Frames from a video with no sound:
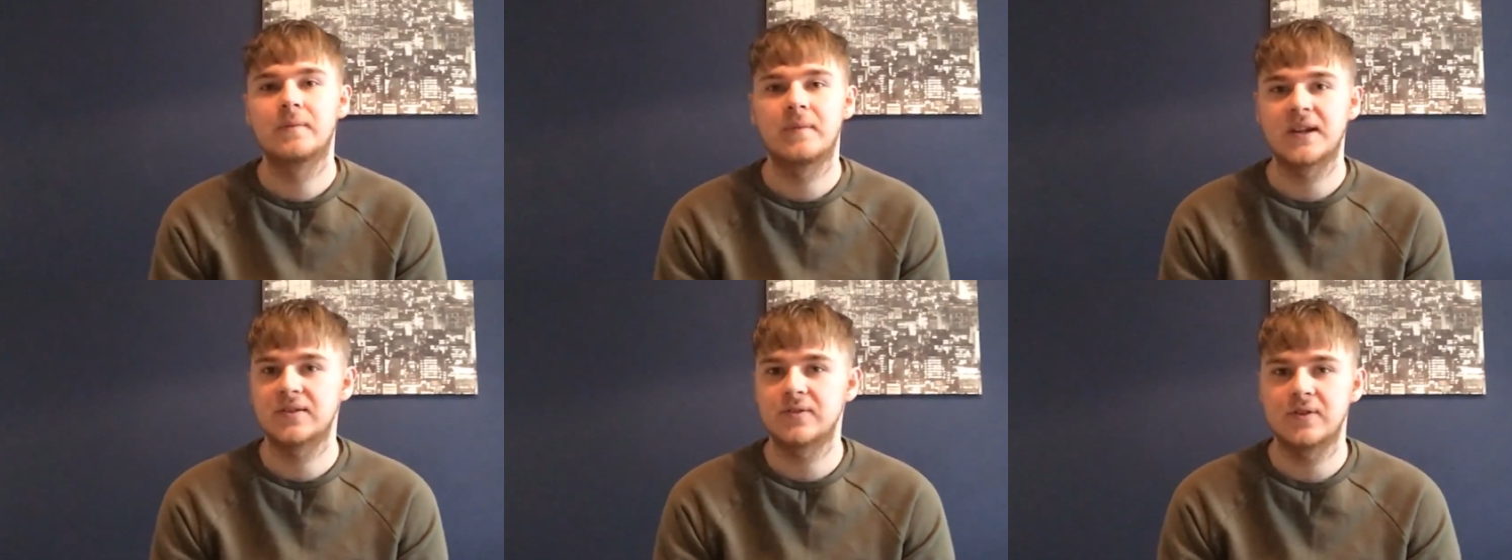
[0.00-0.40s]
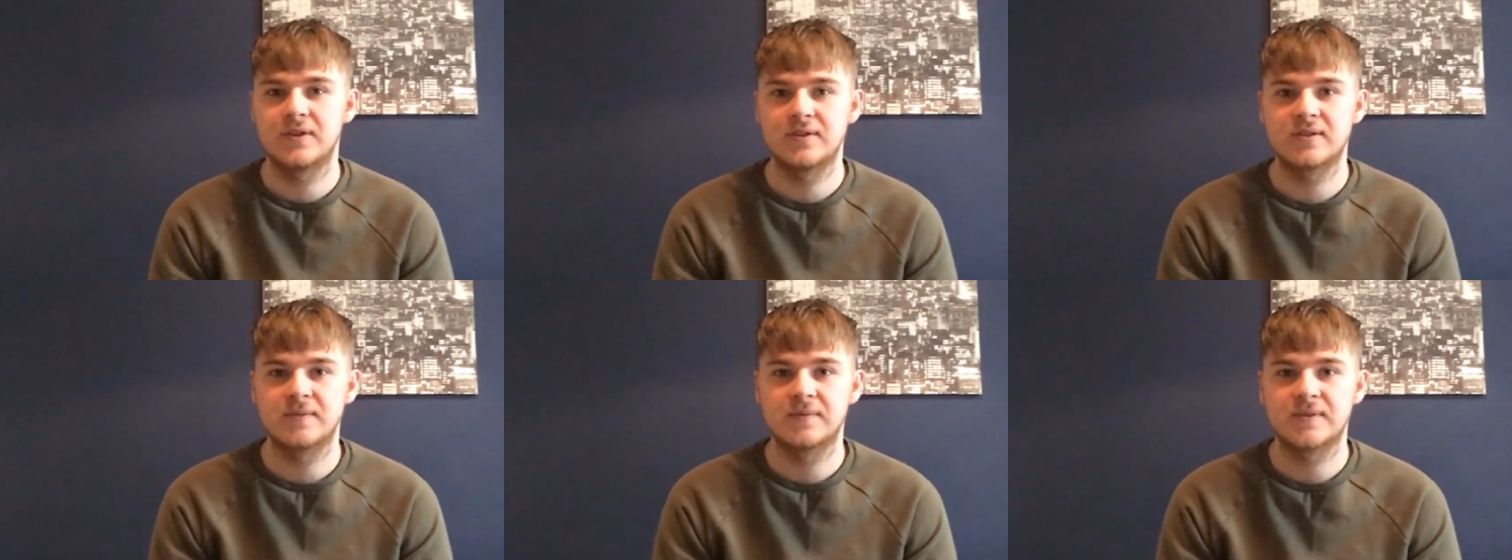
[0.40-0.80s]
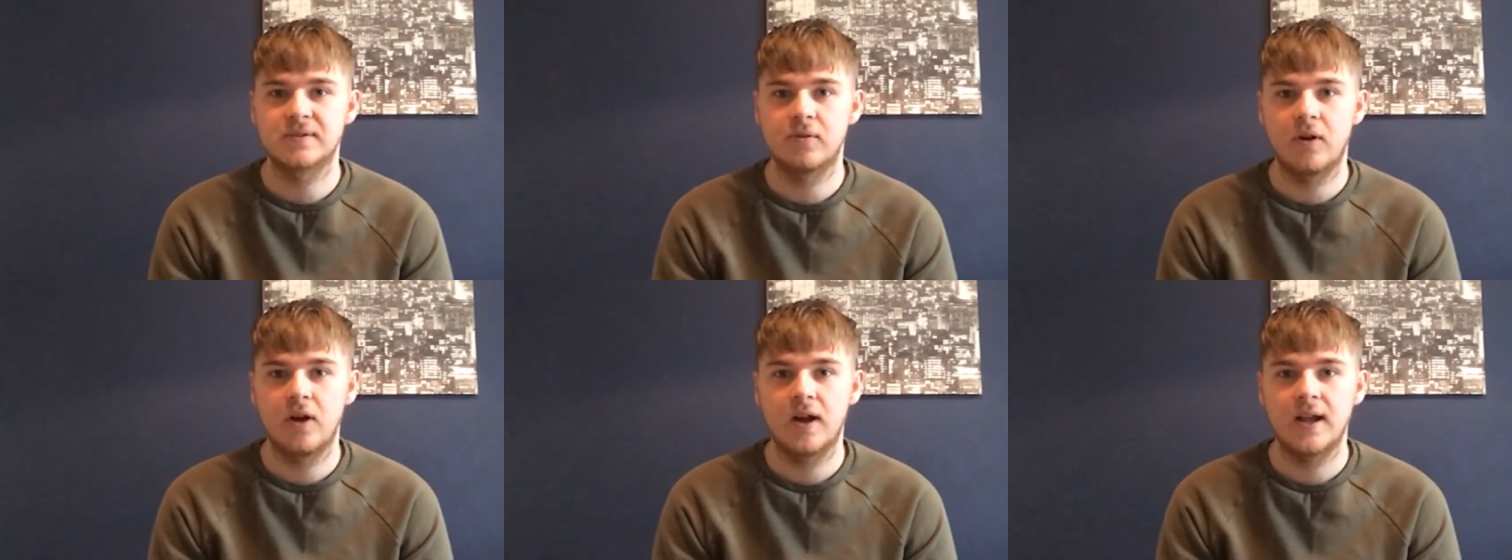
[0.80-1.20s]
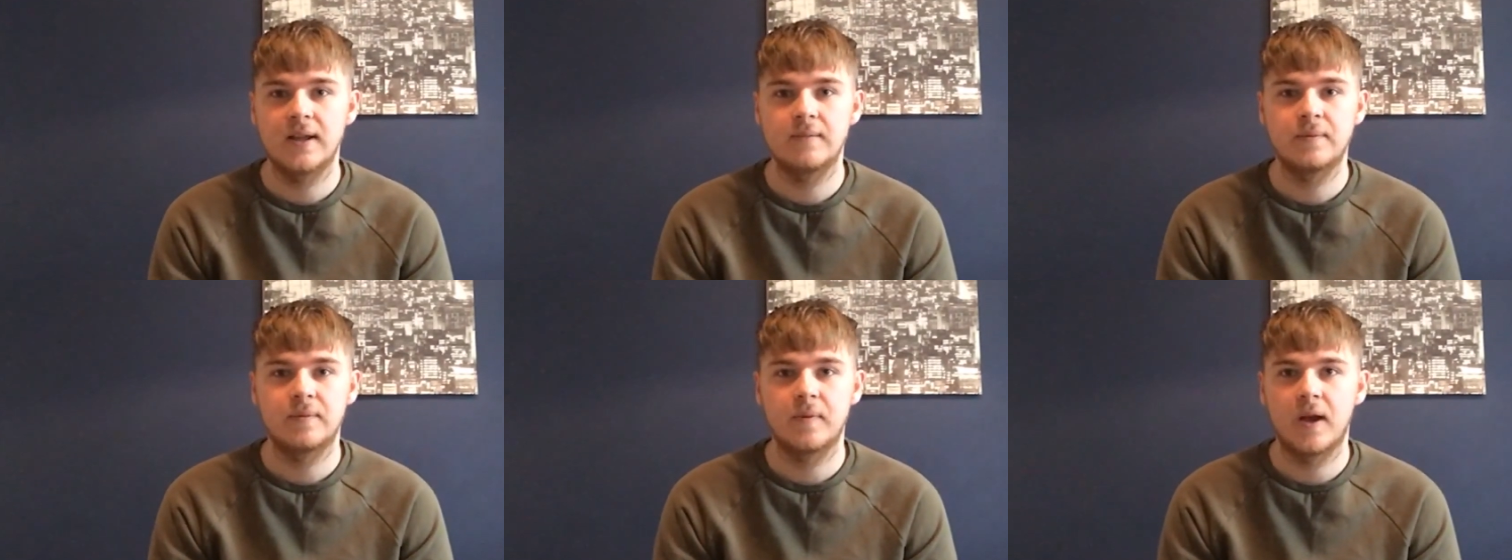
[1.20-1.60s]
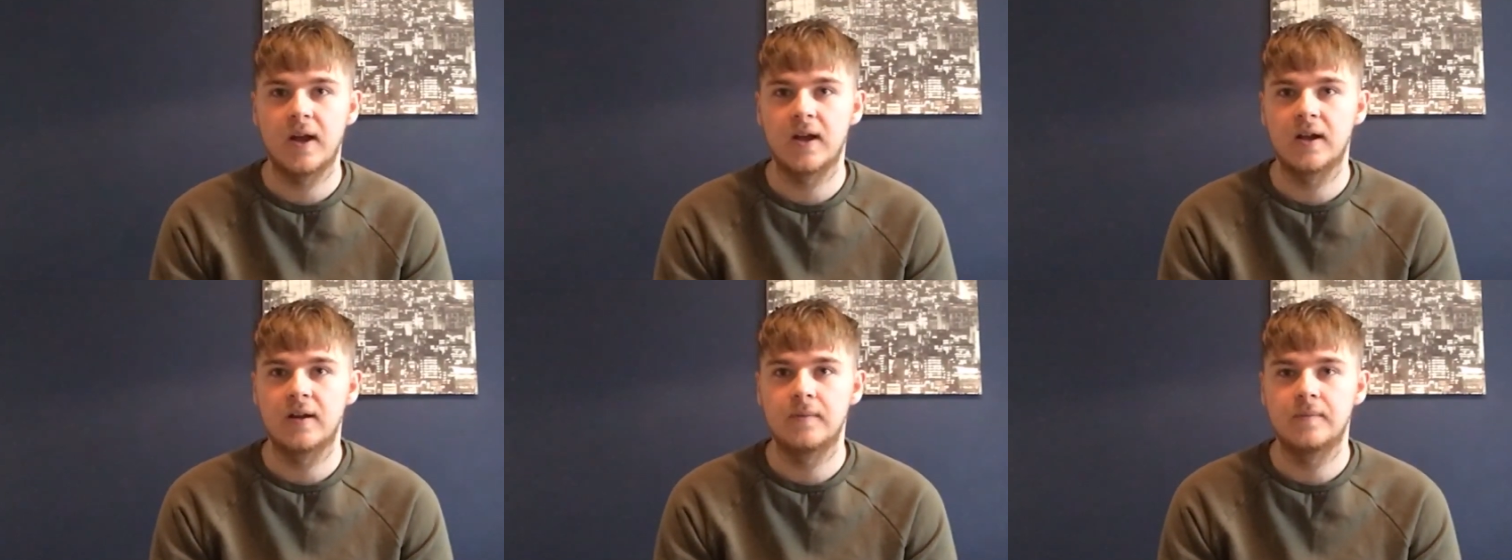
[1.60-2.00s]
Make sure you subscribe.
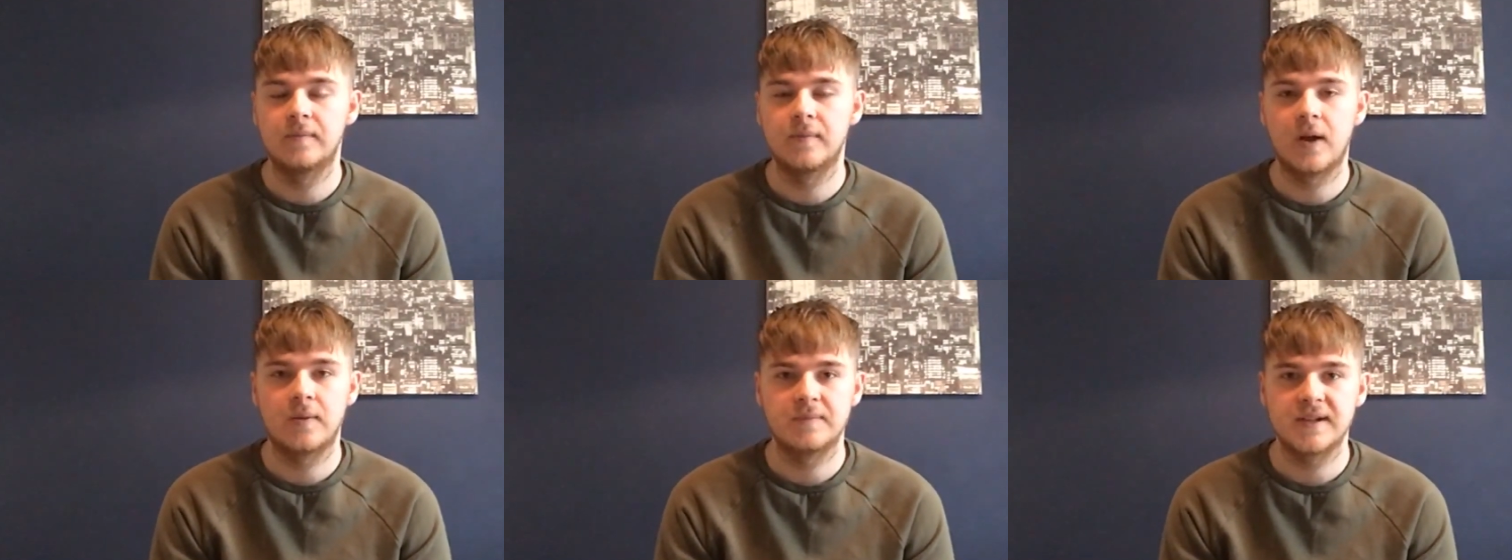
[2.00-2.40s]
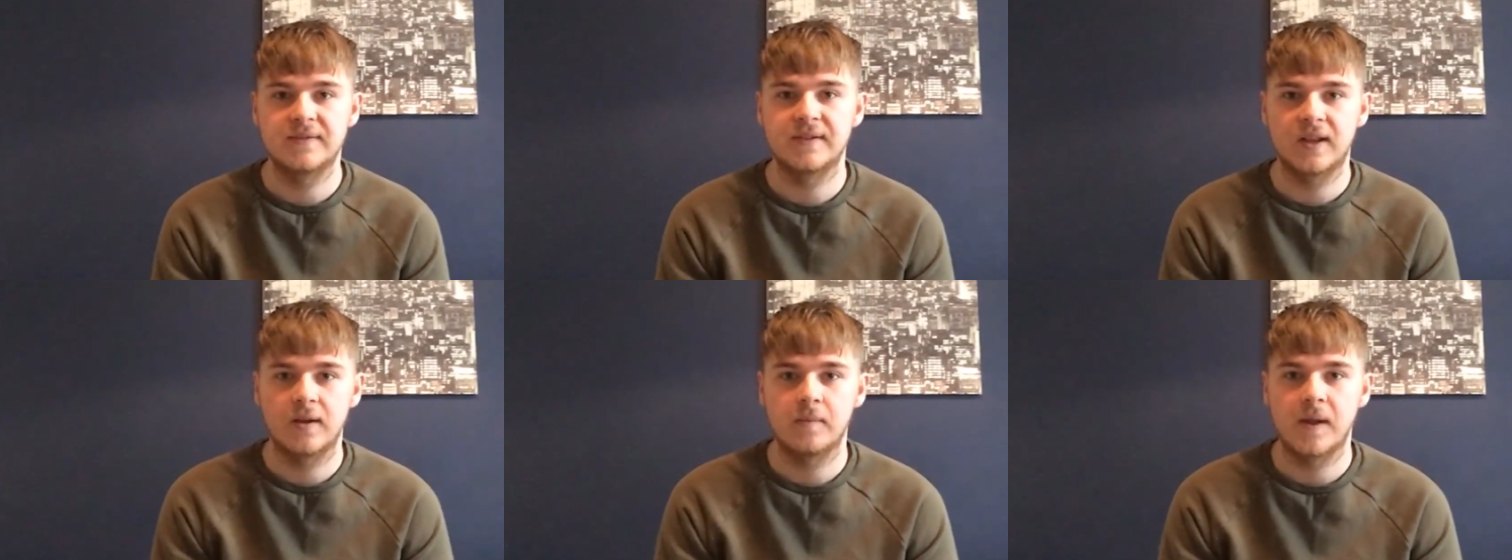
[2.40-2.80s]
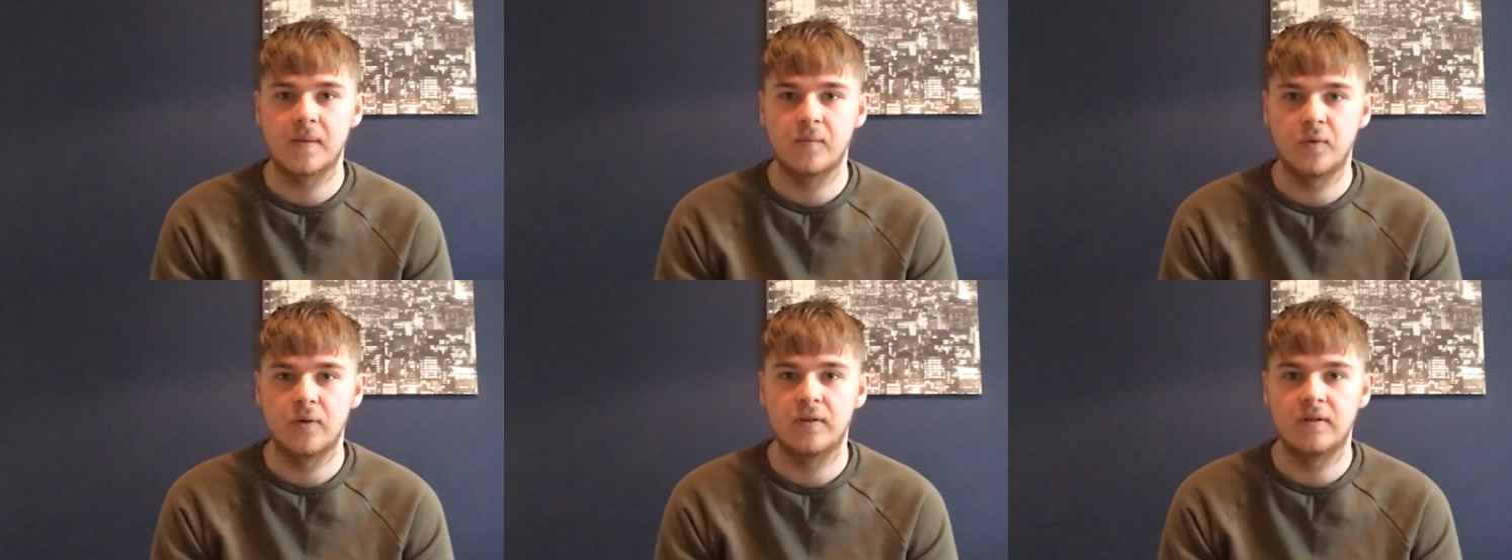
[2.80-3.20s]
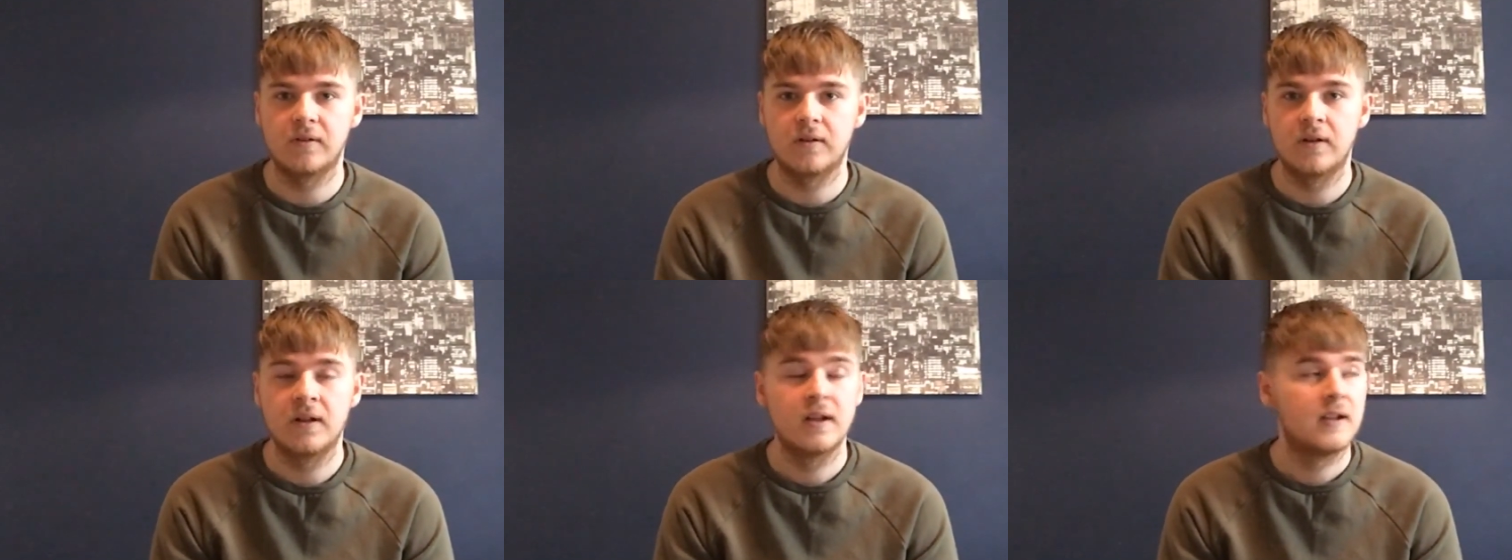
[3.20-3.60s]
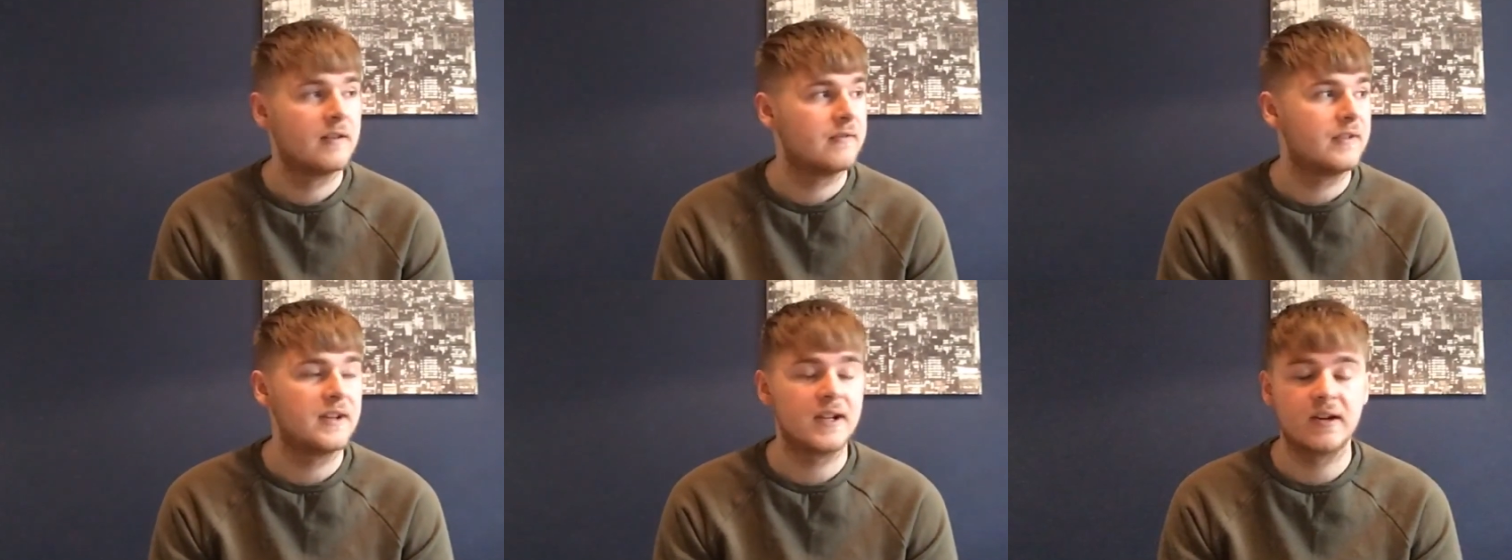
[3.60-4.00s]
I'm definitely going to make more
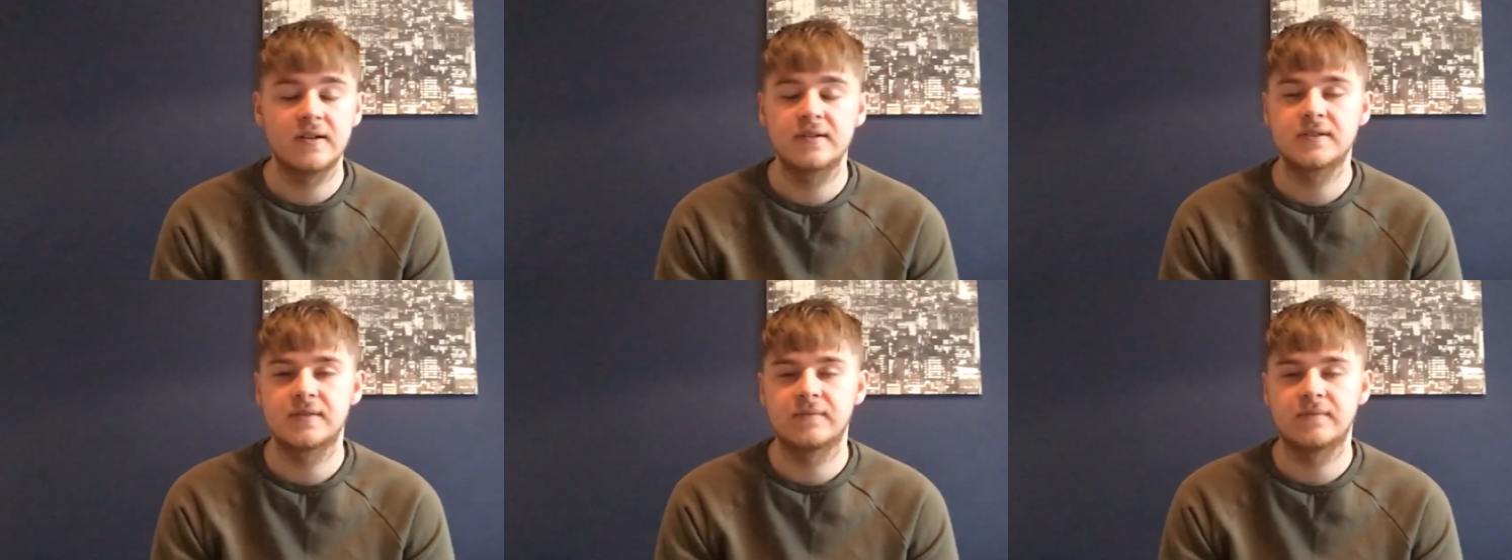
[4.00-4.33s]
videos.